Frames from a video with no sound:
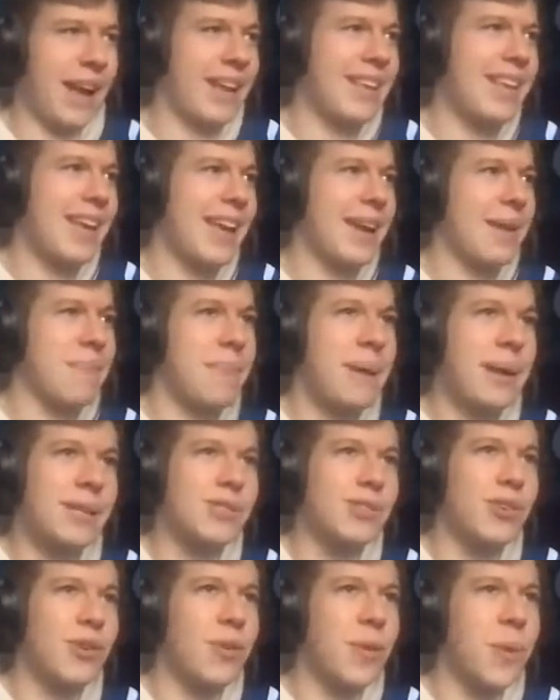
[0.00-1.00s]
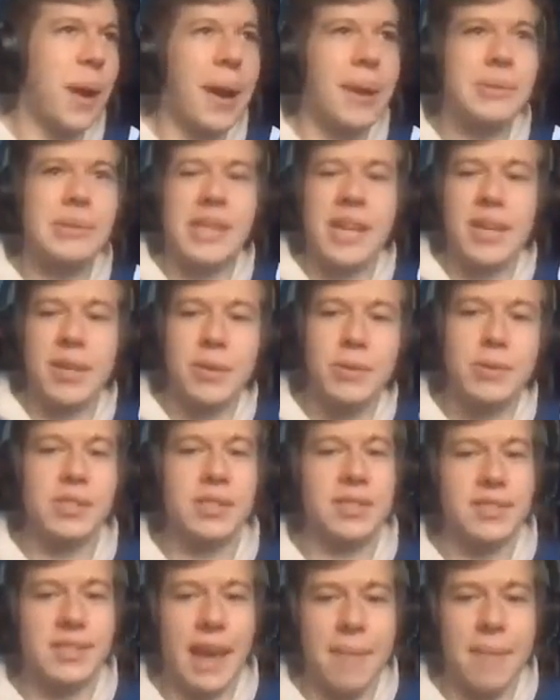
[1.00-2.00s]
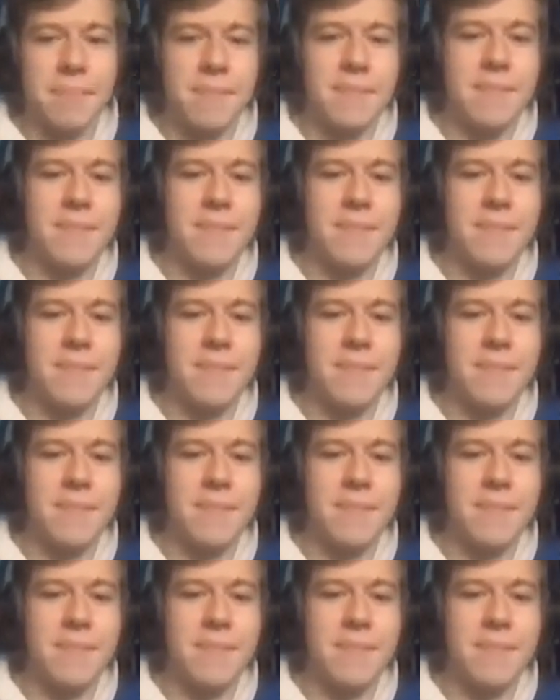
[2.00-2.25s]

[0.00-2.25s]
I can't picture Ohio State losing this game.